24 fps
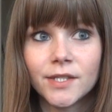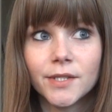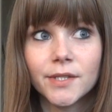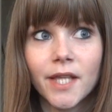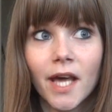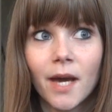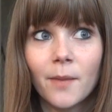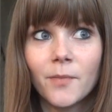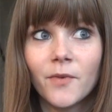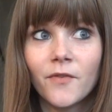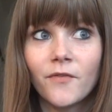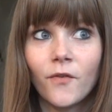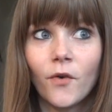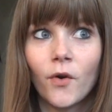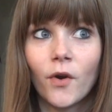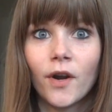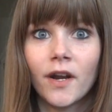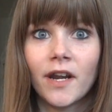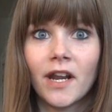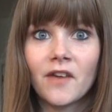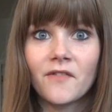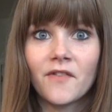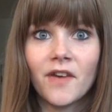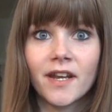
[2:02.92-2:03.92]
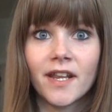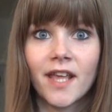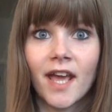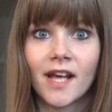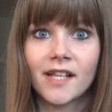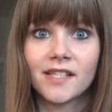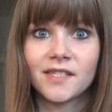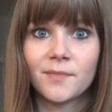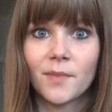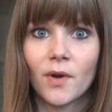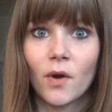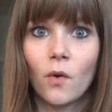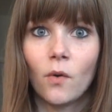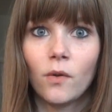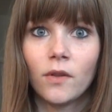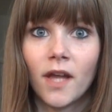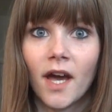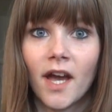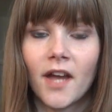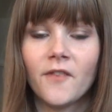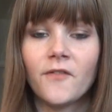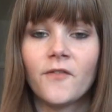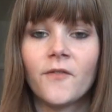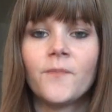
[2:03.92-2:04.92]
do that before, and I've had cats my whole
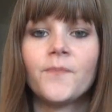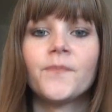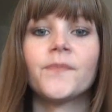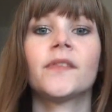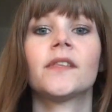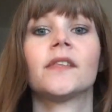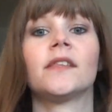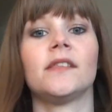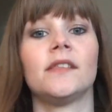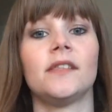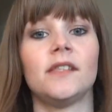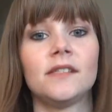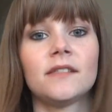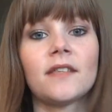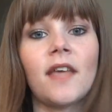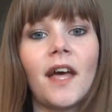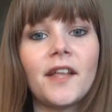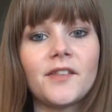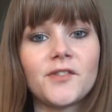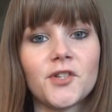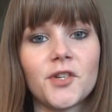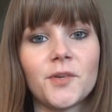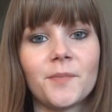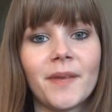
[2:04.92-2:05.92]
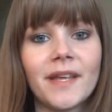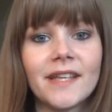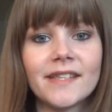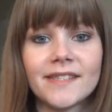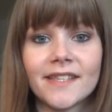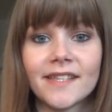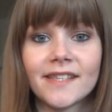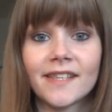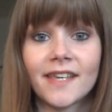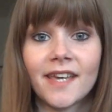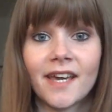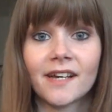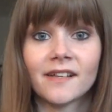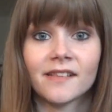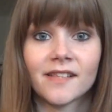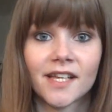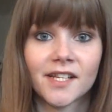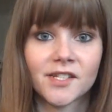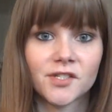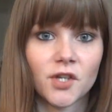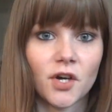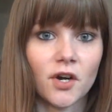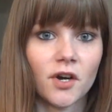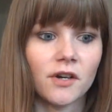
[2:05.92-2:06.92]
life. These cats are amazing. They act
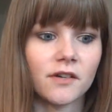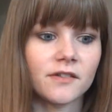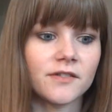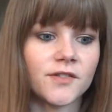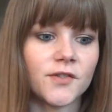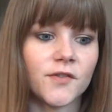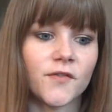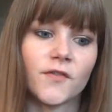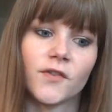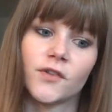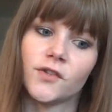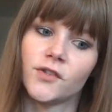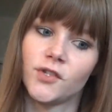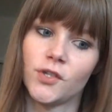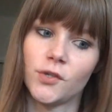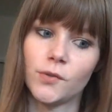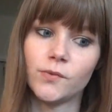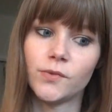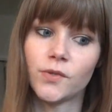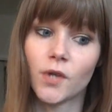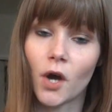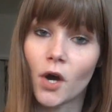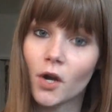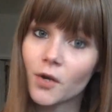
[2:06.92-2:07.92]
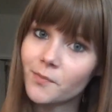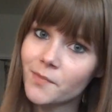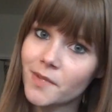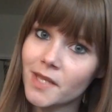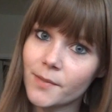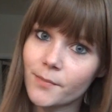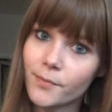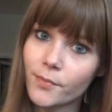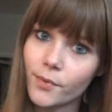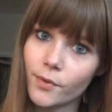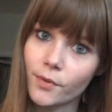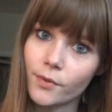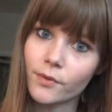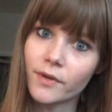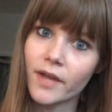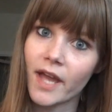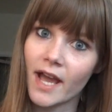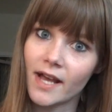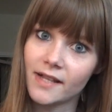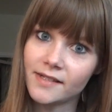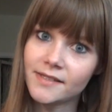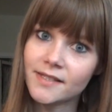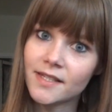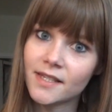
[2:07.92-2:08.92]
like dogs. So for you dog people,
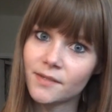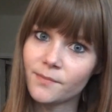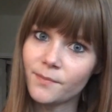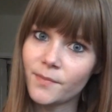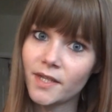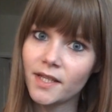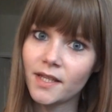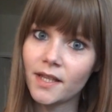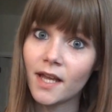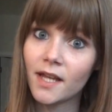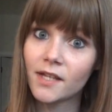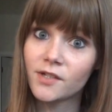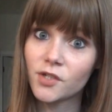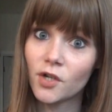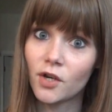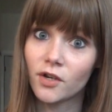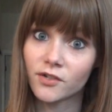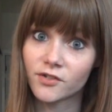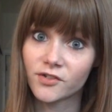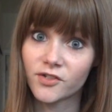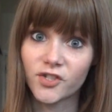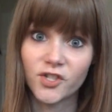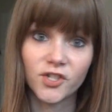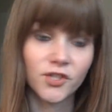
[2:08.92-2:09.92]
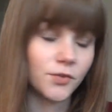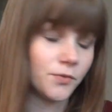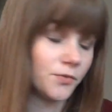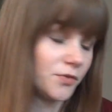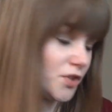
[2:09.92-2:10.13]
cats can be like dogs too,